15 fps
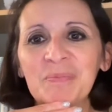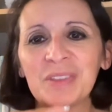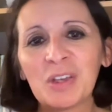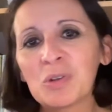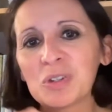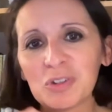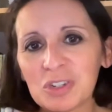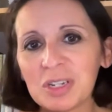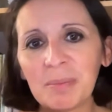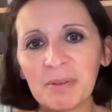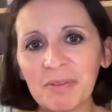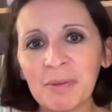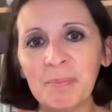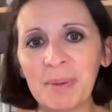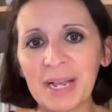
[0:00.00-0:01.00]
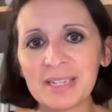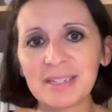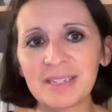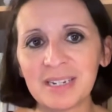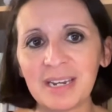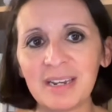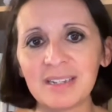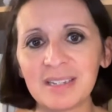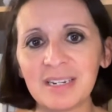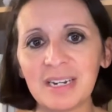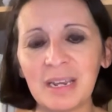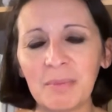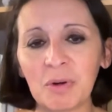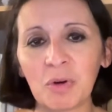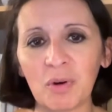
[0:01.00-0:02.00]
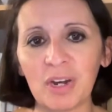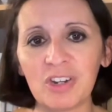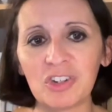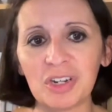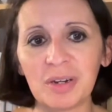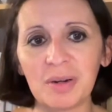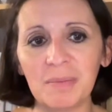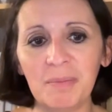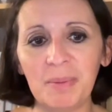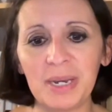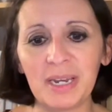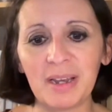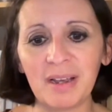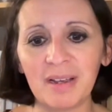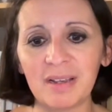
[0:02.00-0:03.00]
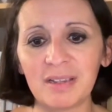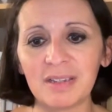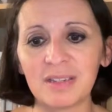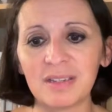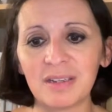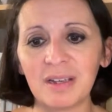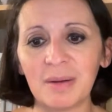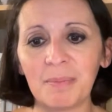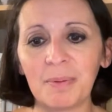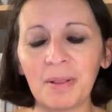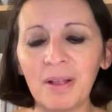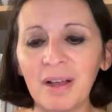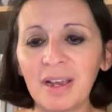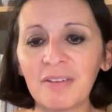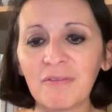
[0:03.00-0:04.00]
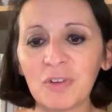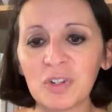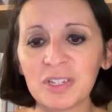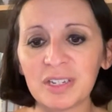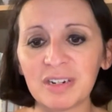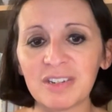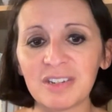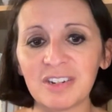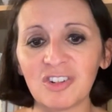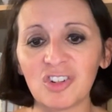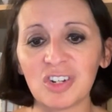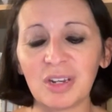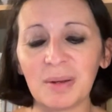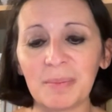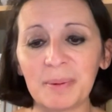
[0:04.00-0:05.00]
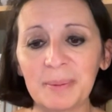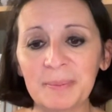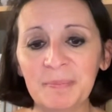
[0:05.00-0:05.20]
Those are some of the best days in immigration because applying for citizenship,